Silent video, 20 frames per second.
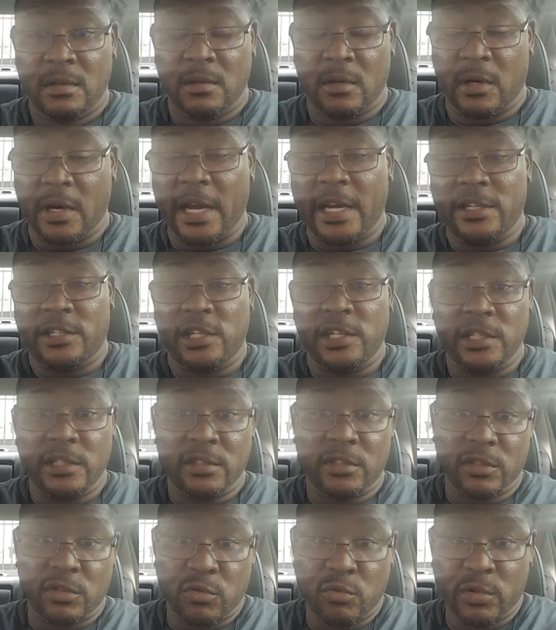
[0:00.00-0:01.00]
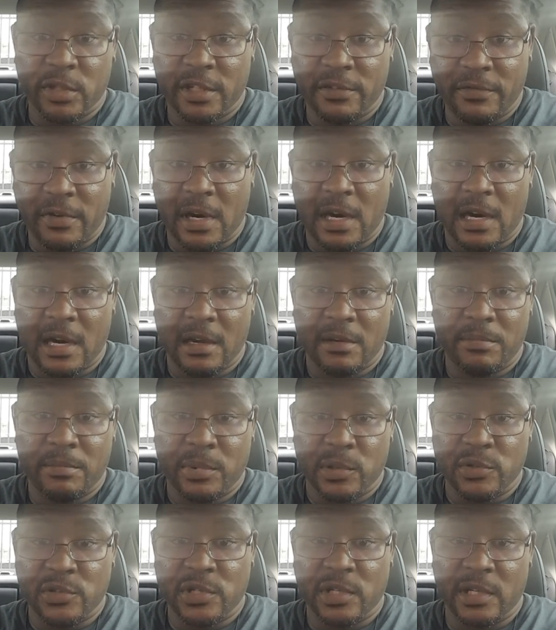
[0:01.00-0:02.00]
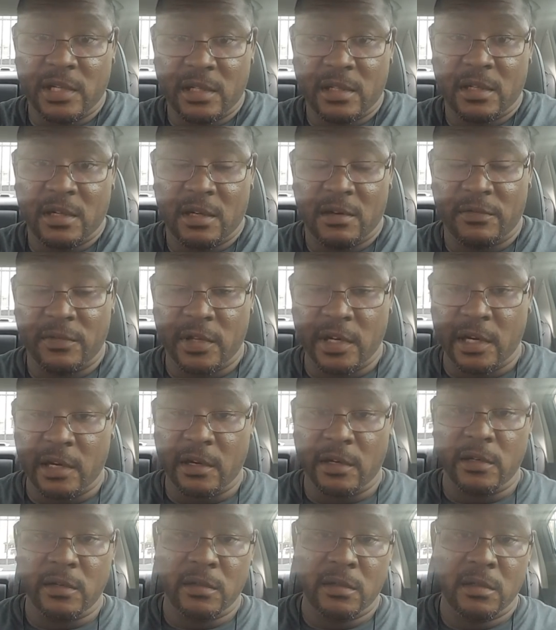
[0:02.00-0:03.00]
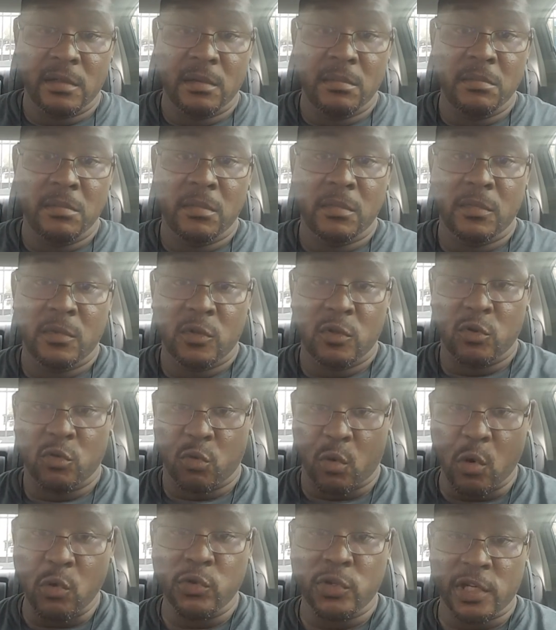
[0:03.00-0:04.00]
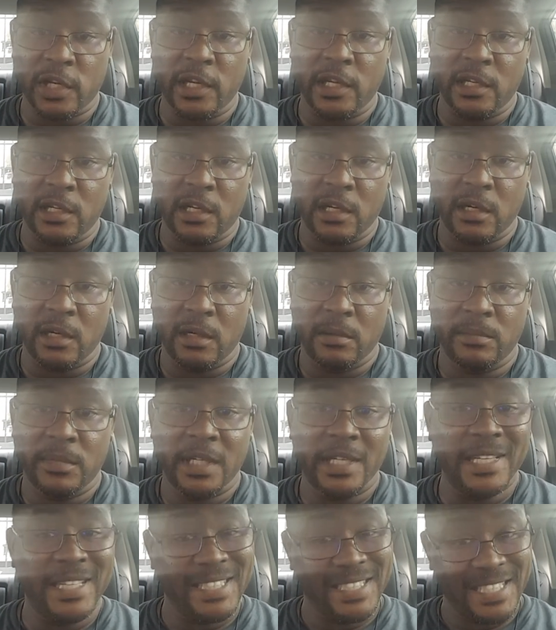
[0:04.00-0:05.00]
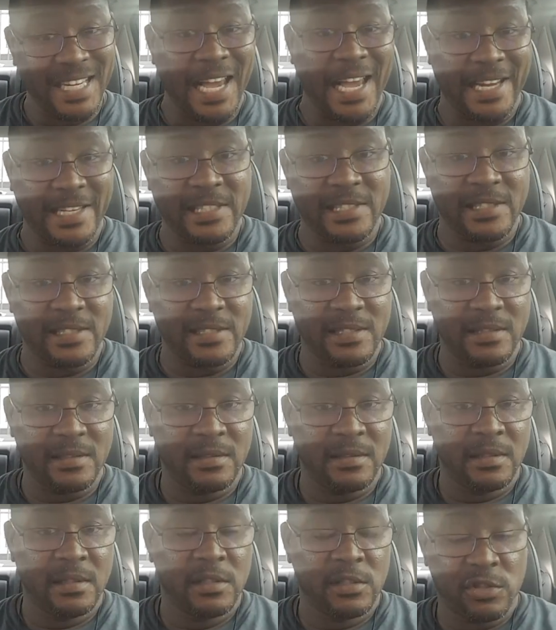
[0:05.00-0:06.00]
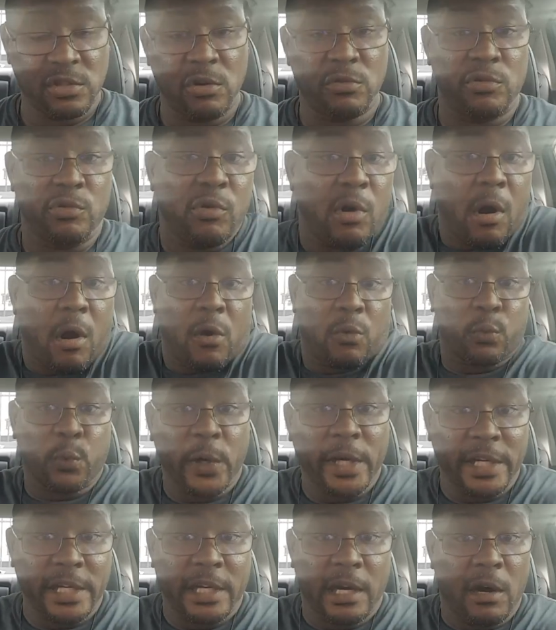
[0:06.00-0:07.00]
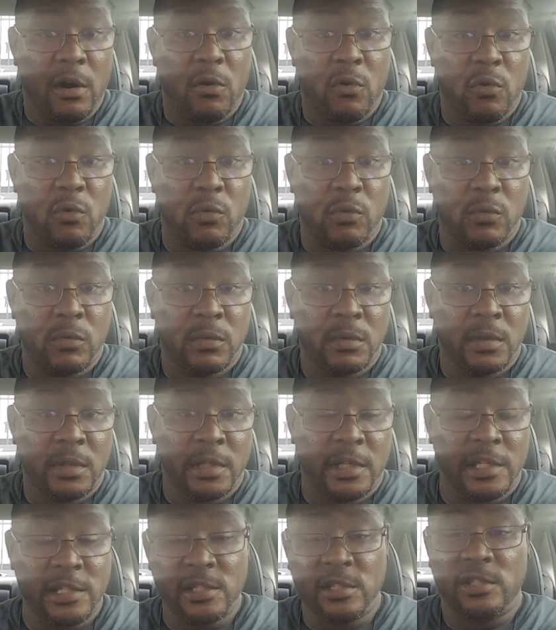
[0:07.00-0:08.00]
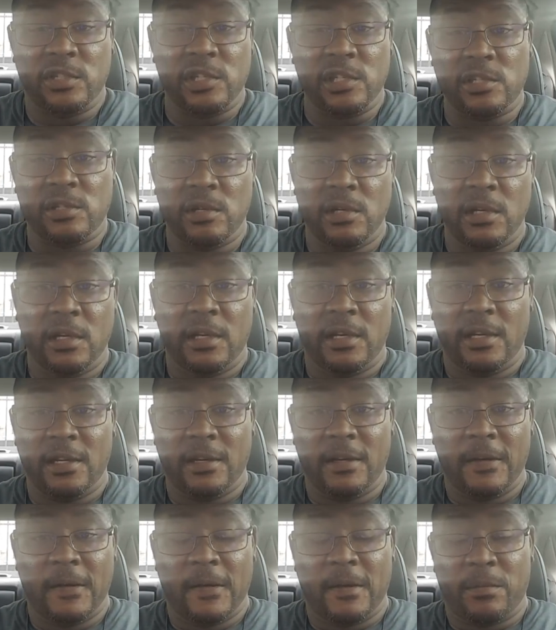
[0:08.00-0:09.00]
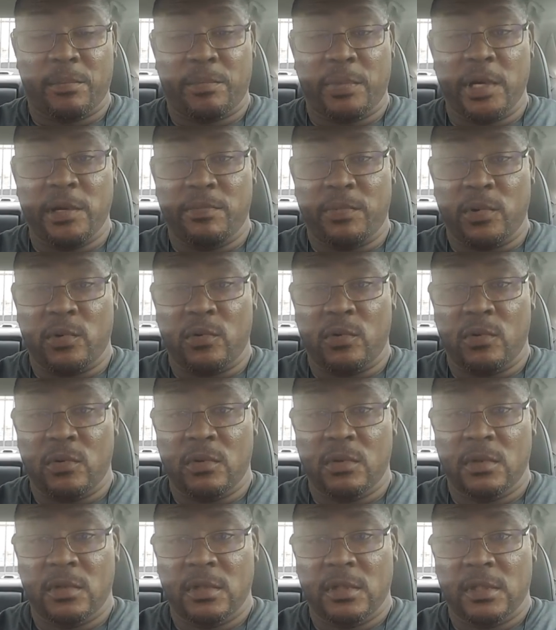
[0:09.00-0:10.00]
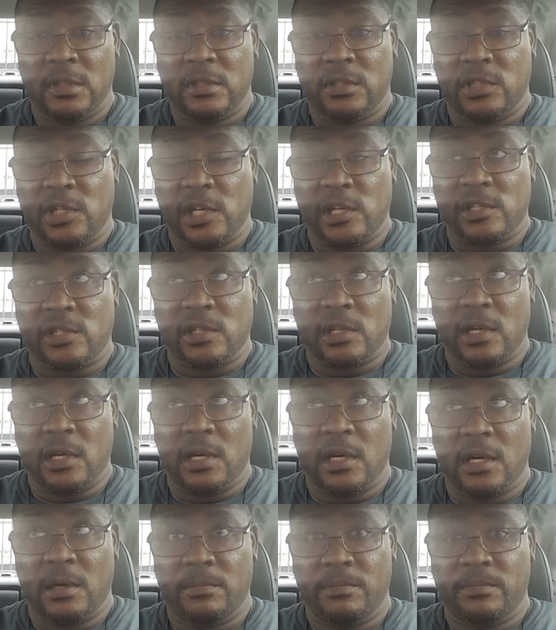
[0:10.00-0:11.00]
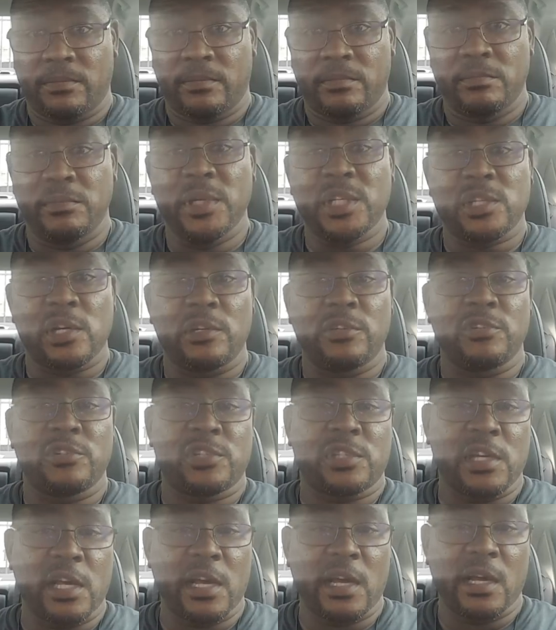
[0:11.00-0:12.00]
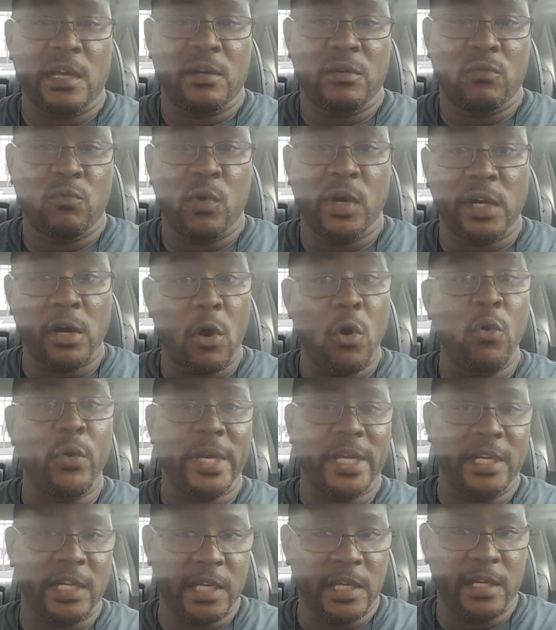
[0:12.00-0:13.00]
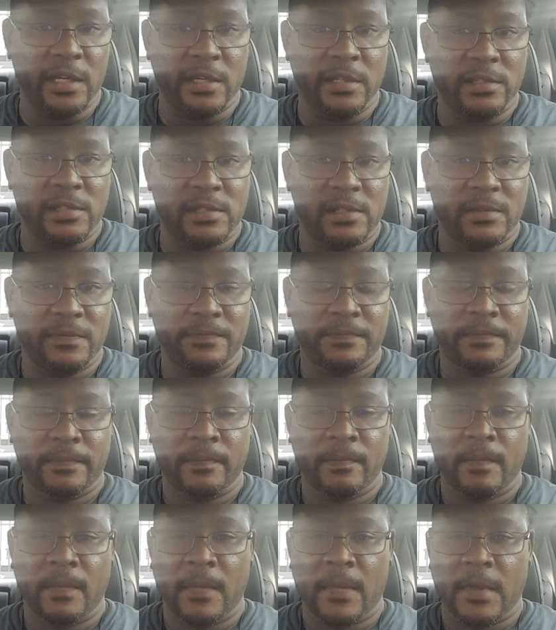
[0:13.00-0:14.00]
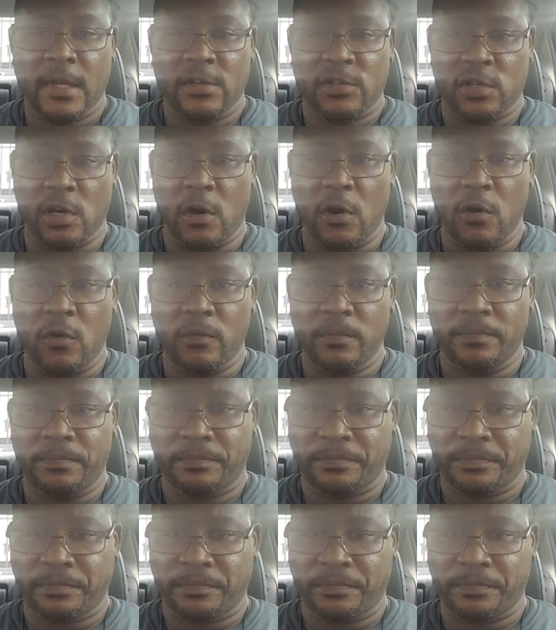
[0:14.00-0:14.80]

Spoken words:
or 18 to 25% of their gross income in taxes. So you already owe. This is just, people just misunderstand what owing is. So